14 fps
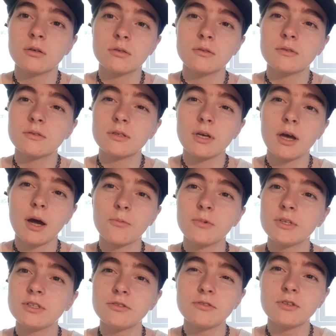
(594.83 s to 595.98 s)
So yeah, we
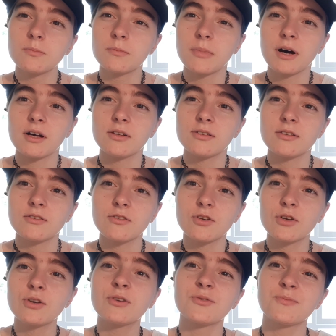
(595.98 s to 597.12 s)
just combined the
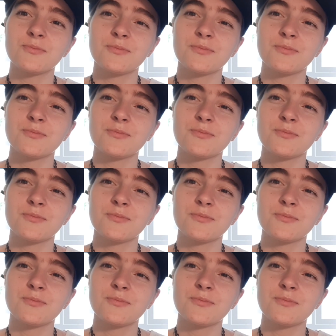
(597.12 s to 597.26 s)
two.